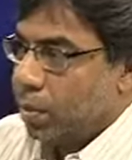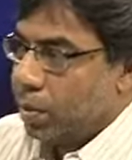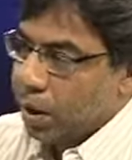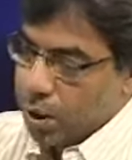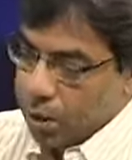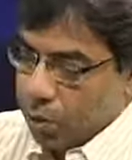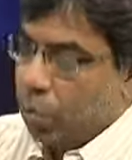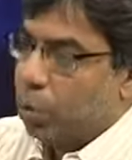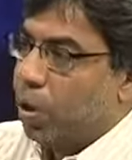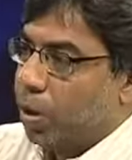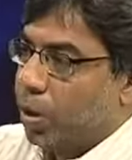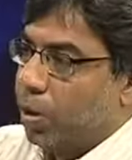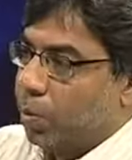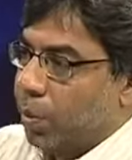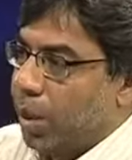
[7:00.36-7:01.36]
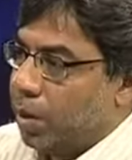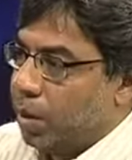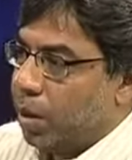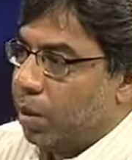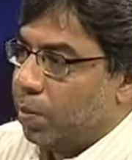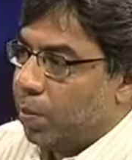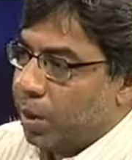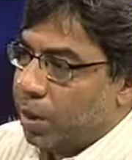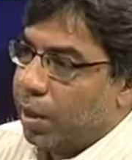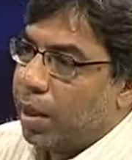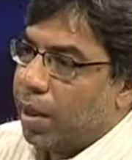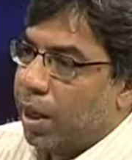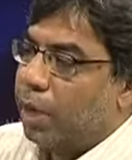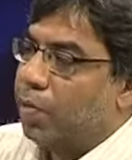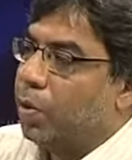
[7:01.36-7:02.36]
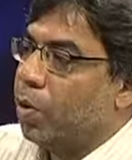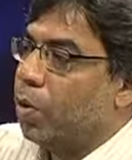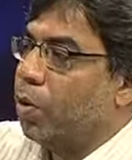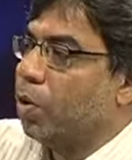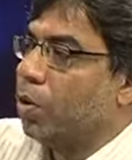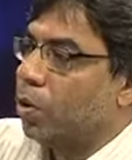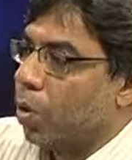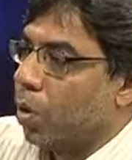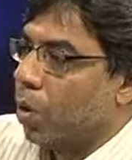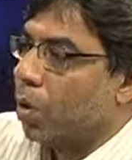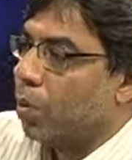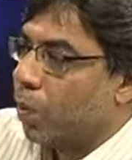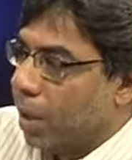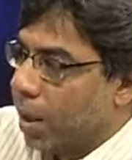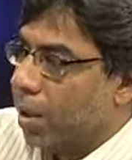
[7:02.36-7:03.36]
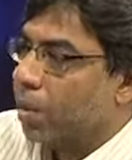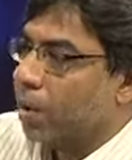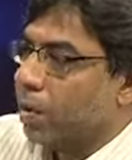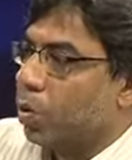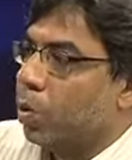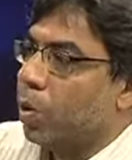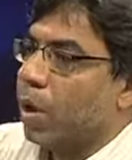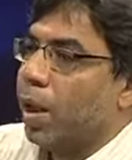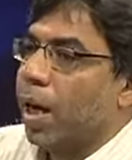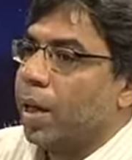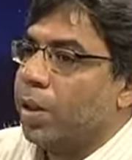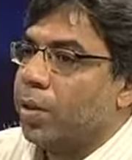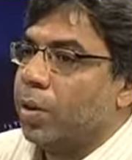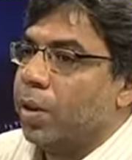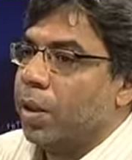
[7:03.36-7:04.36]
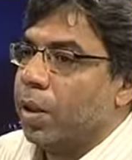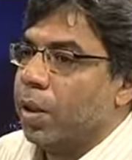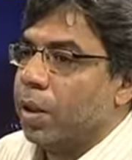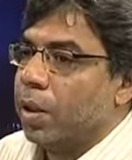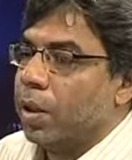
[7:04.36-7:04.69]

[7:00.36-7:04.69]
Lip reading: They'll Google the main stuff, but they have to go to Scholar, where Google actually